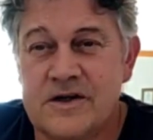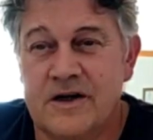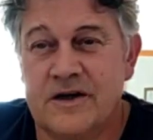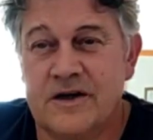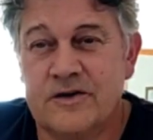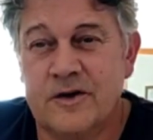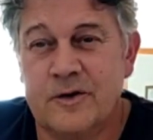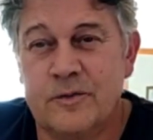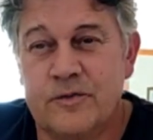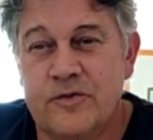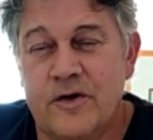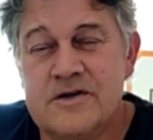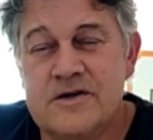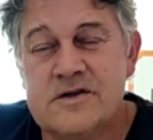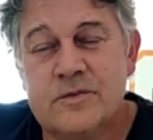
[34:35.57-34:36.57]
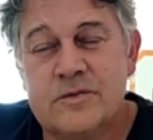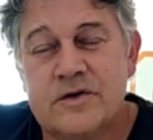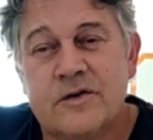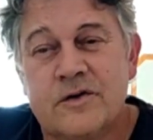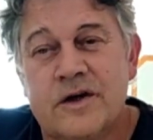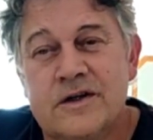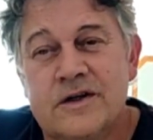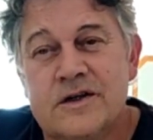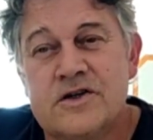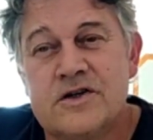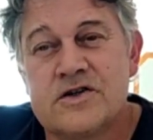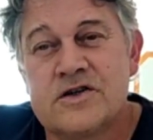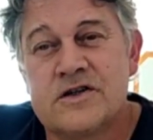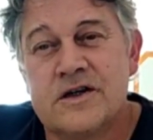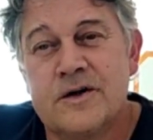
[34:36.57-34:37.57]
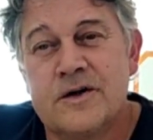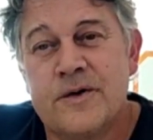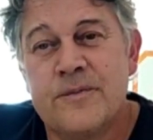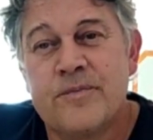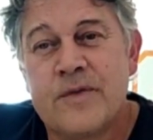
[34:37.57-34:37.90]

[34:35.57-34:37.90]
Yeah, so for us it was quite interesting.